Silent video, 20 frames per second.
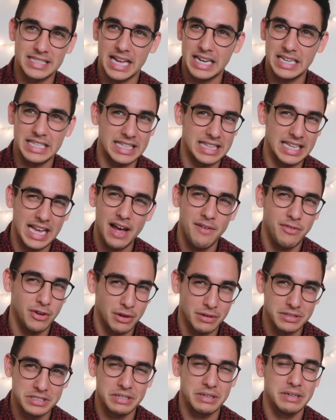I don't think I have an
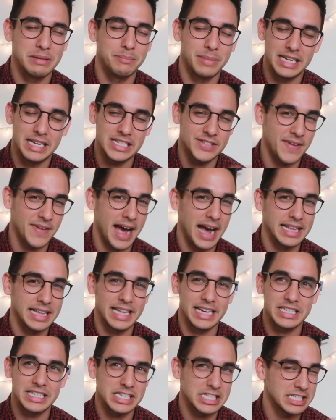ulcer, but it's fine.
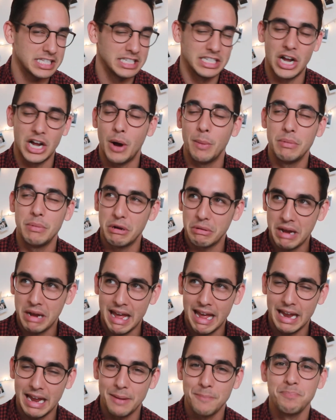Like, just, you know, I'll be
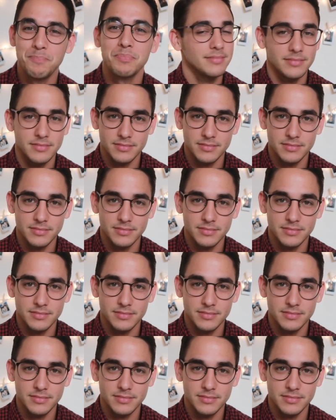okay.